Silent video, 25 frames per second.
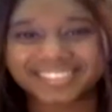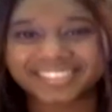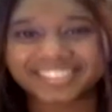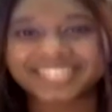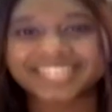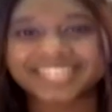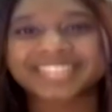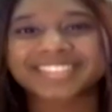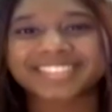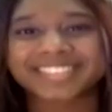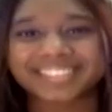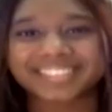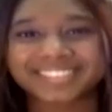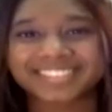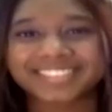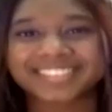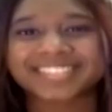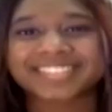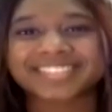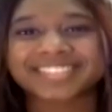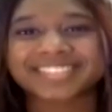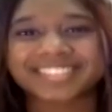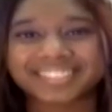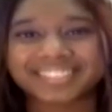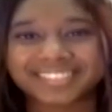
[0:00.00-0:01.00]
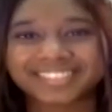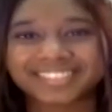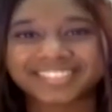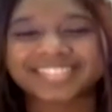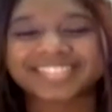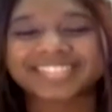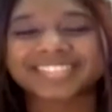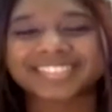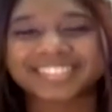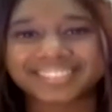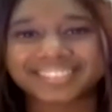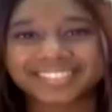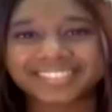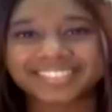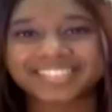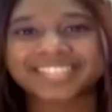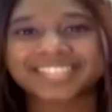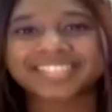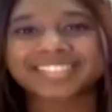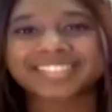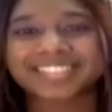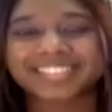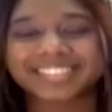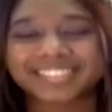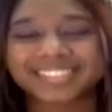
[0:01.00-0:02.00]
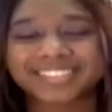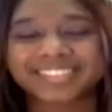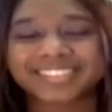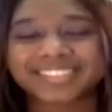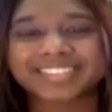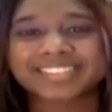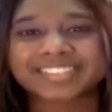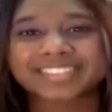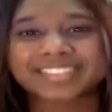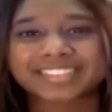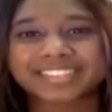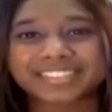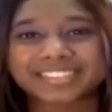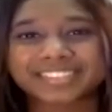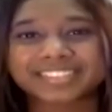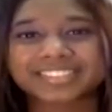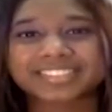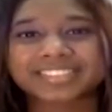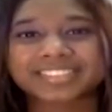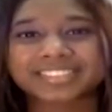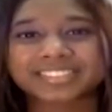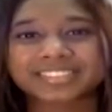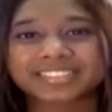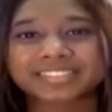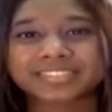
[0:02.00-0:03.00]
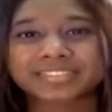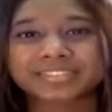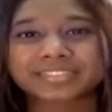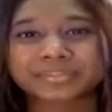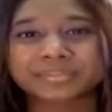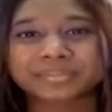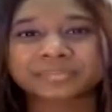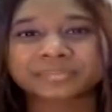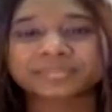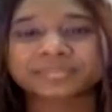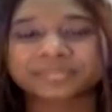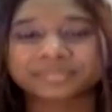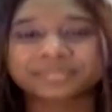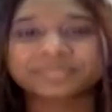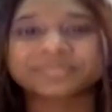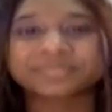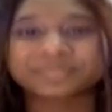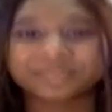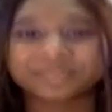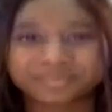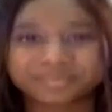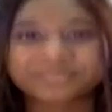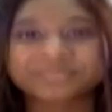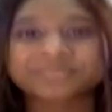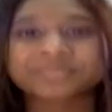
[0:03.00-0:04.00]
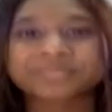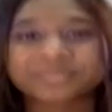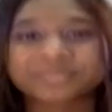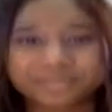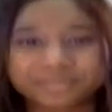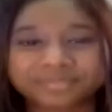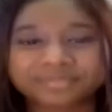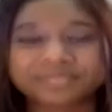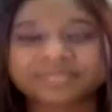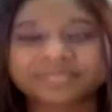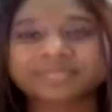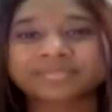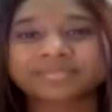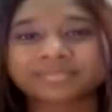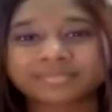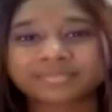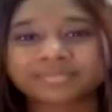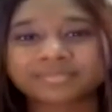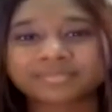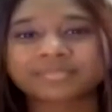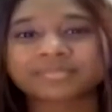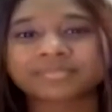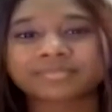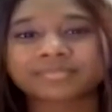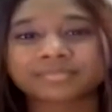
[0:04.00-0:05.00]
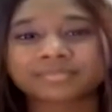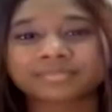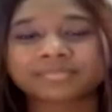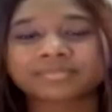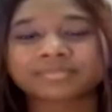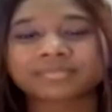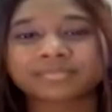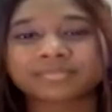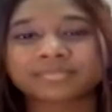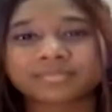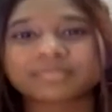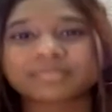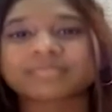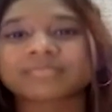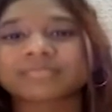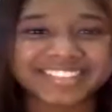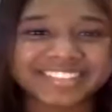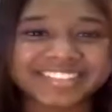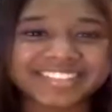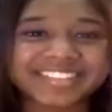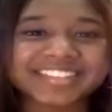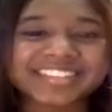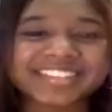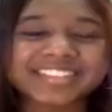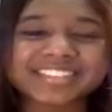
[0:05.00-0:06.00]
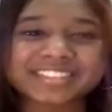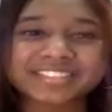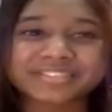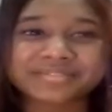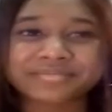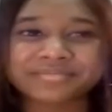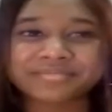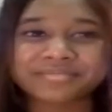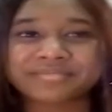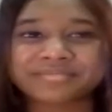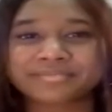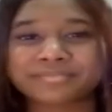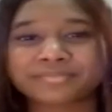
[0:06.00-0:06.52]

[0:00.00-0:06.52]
[no speech]